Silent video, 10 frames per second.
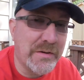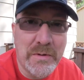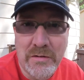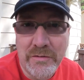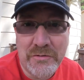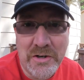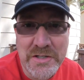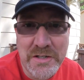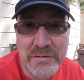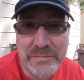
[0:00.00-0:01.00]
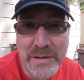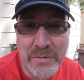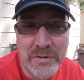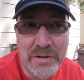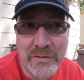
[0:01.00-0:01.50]
amount of crunchy
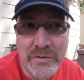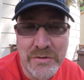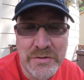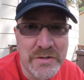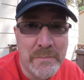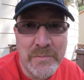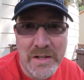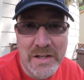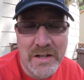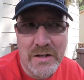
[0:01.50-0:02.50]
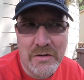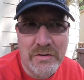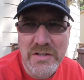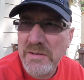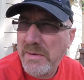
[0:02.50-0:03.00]
people lovers, uh,
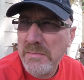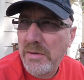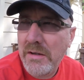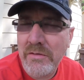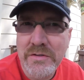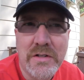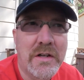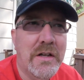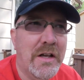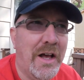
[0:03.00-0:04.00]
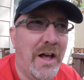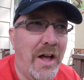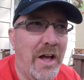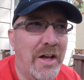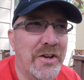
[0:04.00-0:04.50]
crunchy people lovers,
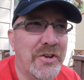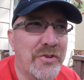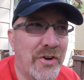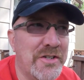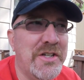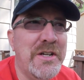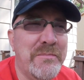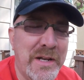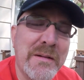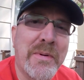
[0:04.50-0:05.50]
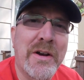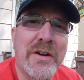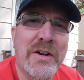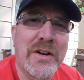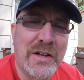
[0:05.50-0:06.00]
uh, crunchy peanut
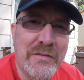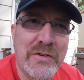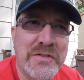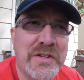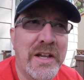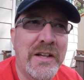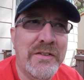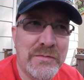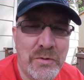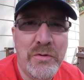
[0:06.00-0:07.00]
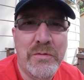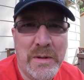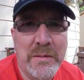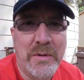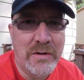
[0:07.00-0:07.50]
butter lovers, and smooth
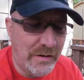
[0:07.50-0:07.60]
peanut butter